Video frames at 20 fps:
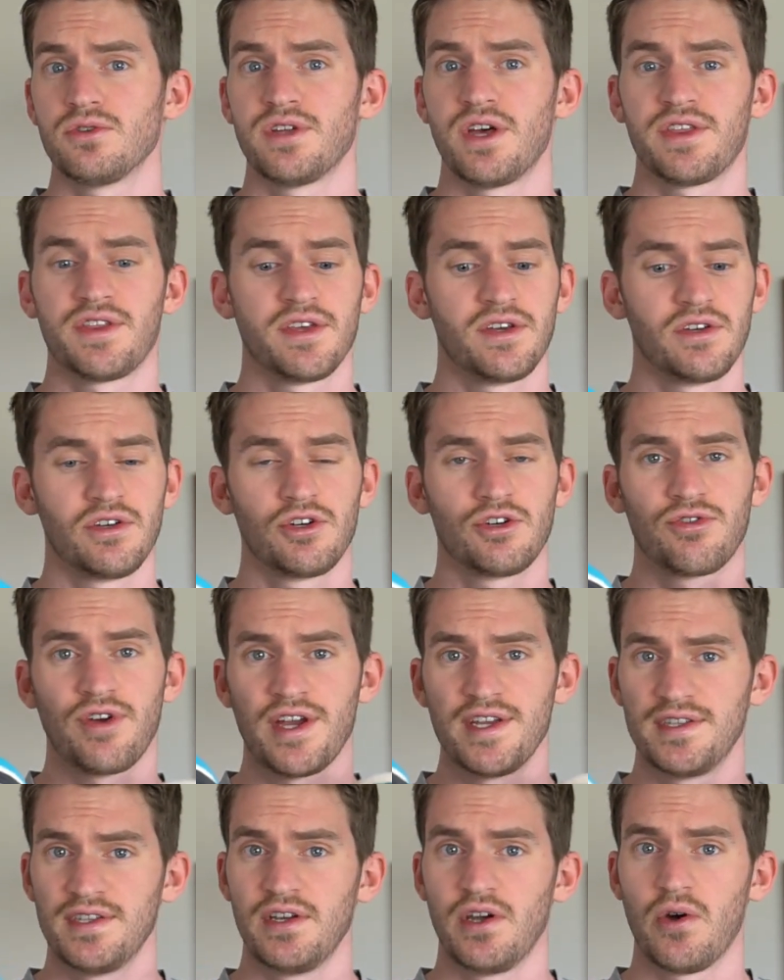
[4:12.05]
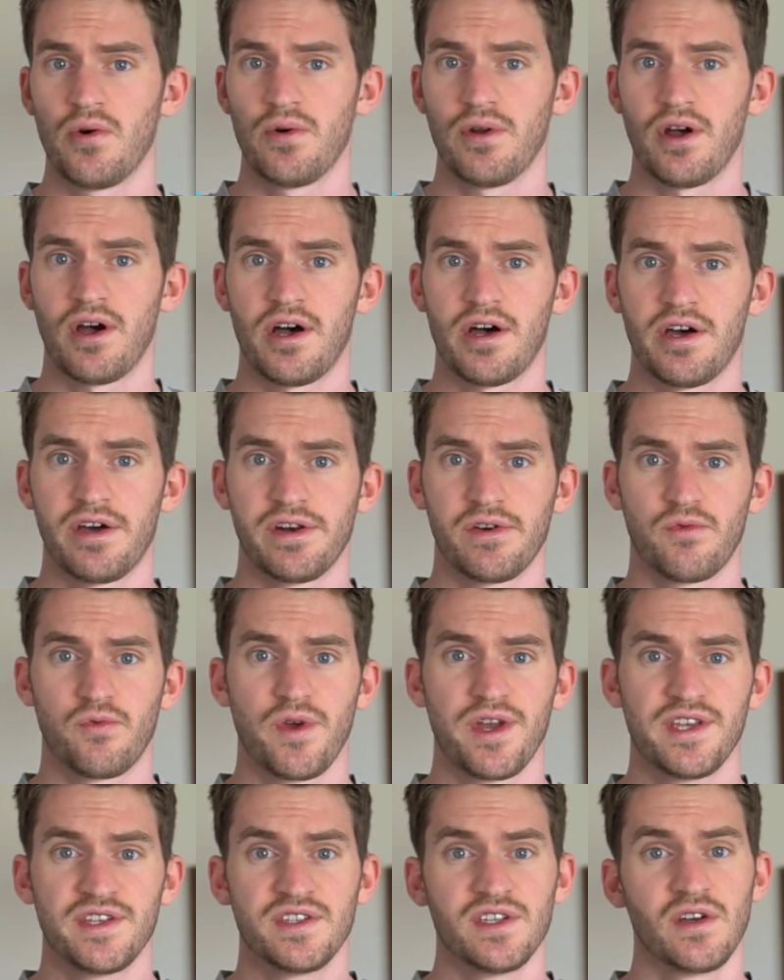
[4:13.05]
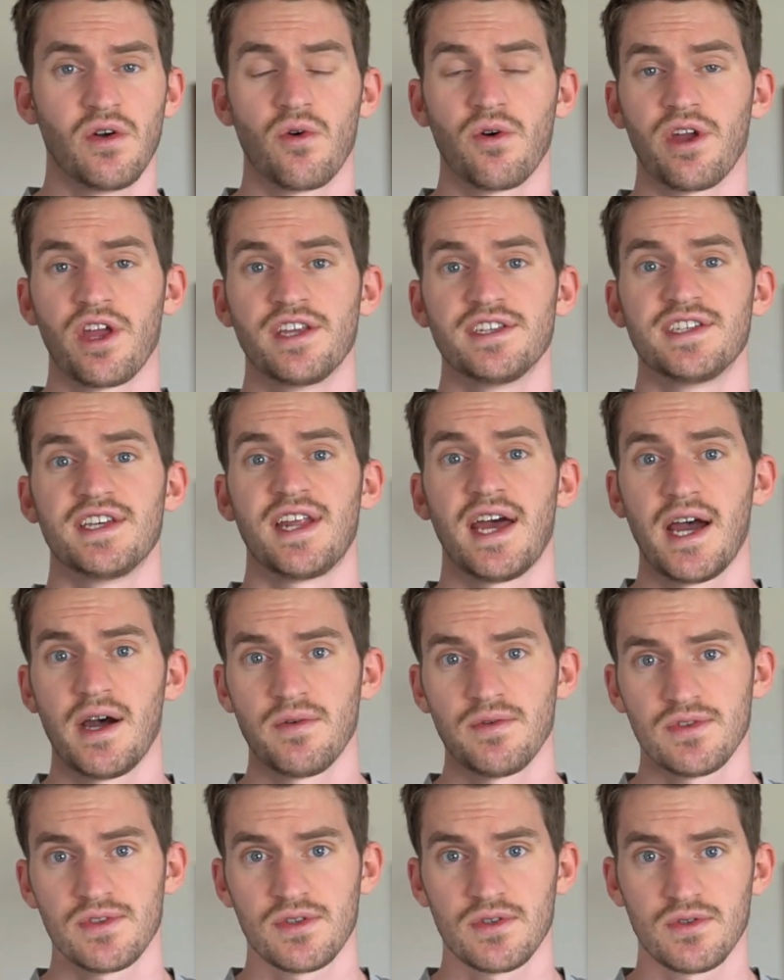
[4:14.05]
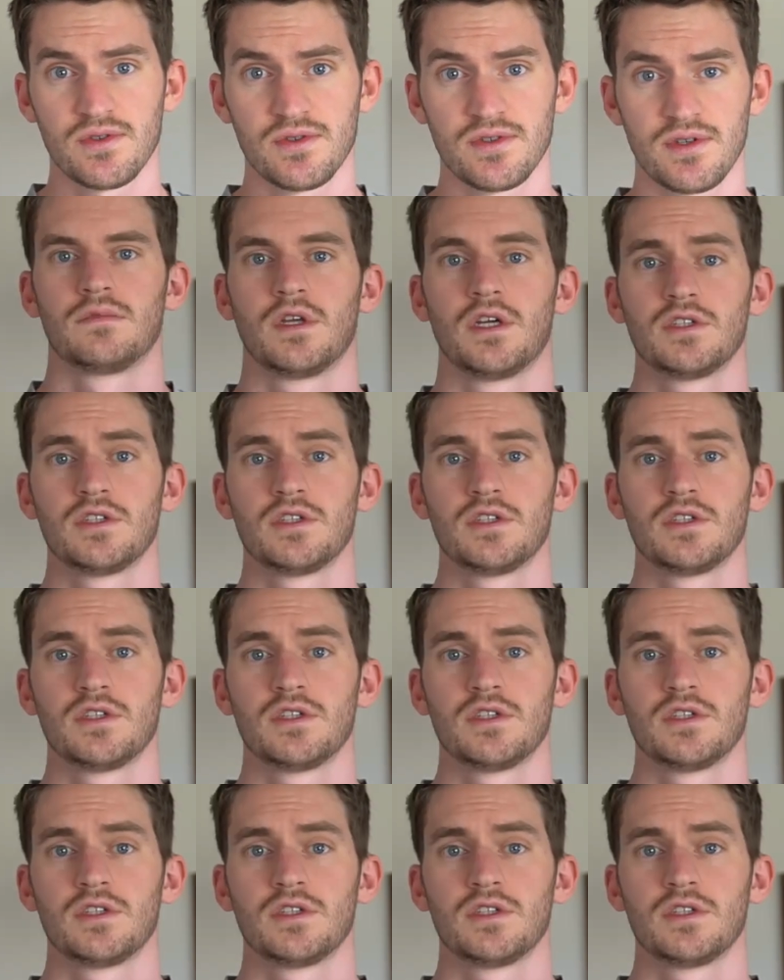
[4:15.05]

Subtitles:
nothing crazy going on, racing-oriented outsoles.